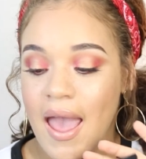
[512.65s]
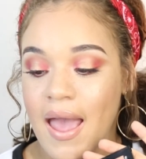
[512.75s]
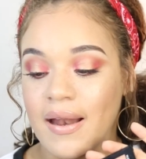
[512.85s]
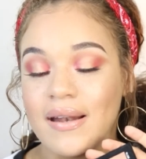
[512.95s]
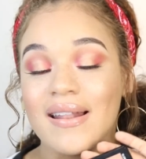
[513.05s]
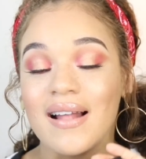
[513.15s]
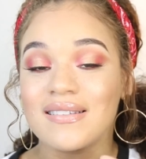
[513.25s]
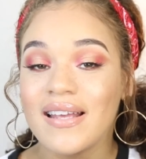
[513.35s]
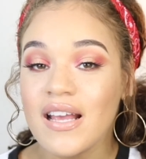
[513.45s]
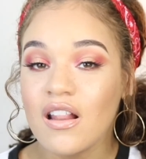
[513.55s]
And
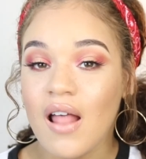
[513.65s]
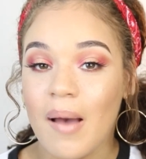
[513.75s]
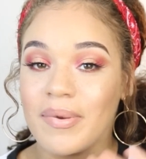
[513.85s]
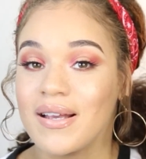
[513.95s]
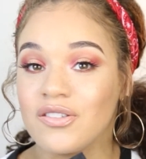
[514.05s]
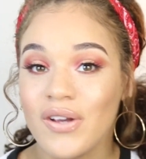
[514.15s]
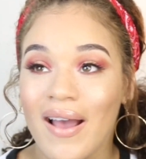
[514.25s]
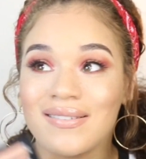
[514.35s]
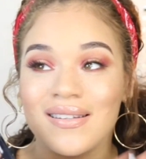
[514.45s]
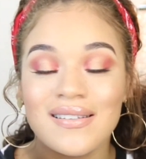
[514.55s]
that's saying a lot because you
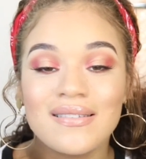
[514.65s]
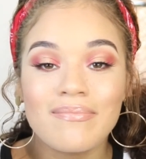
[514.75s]
guys, this is